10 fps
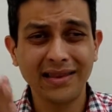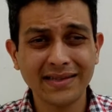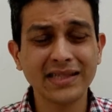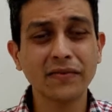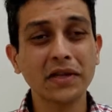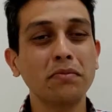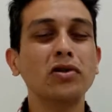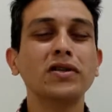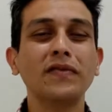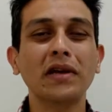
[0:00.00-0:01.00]
this is where the
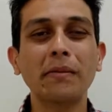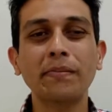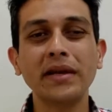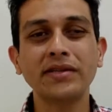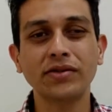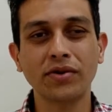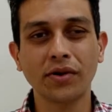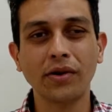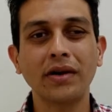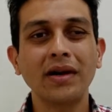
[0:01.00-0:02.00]
most of the companies go
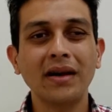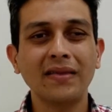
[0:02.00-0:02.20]
wrong.